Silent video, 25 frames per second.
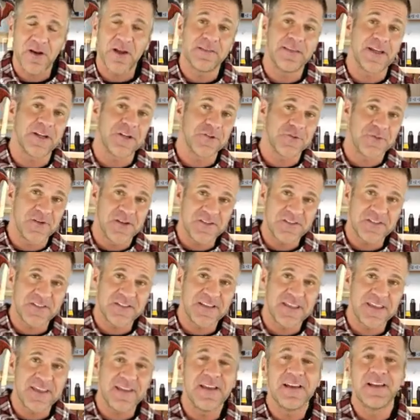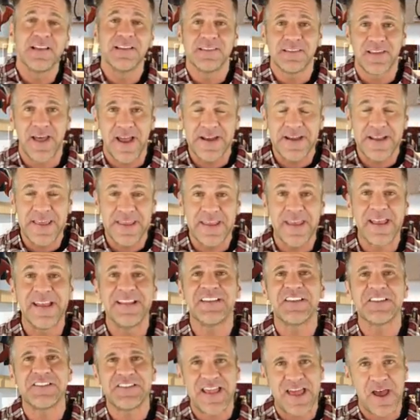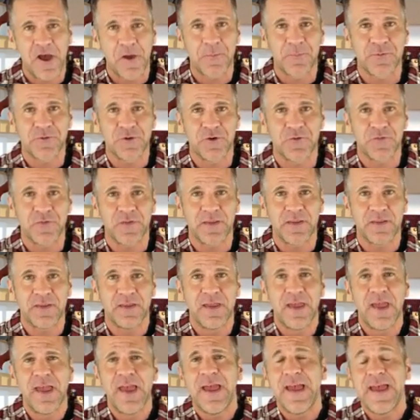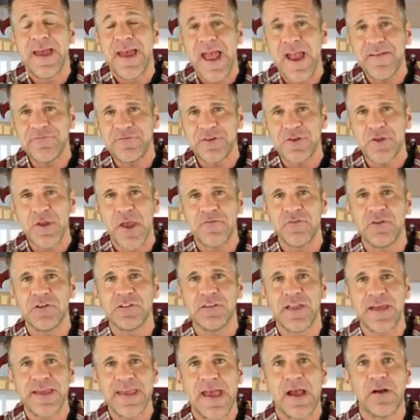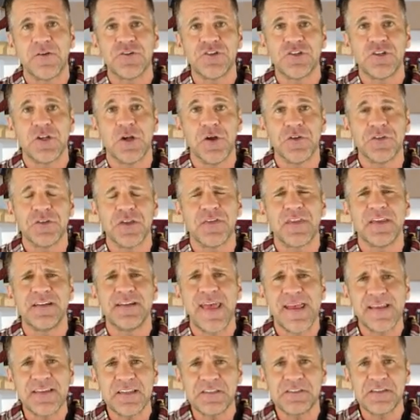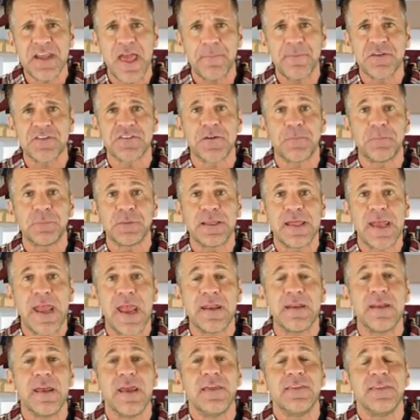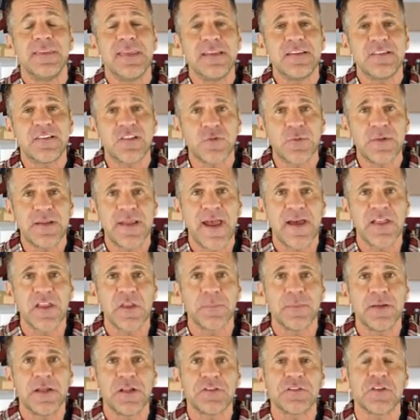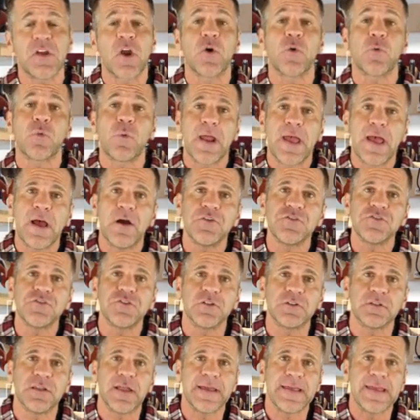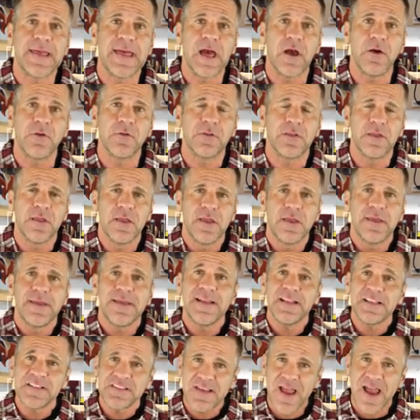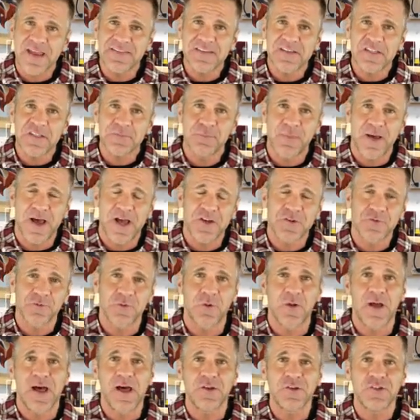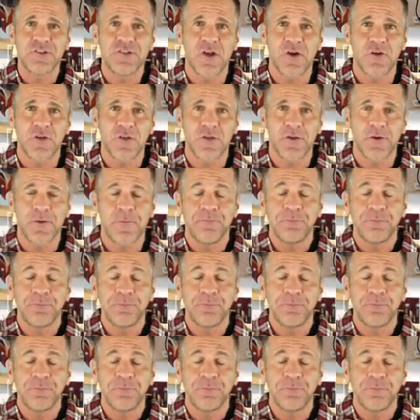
electricity, lighting, and soundproofing. After you have your layout chosen, the next step is to plan these 3 elements around your layout. Inside this module, I'll show you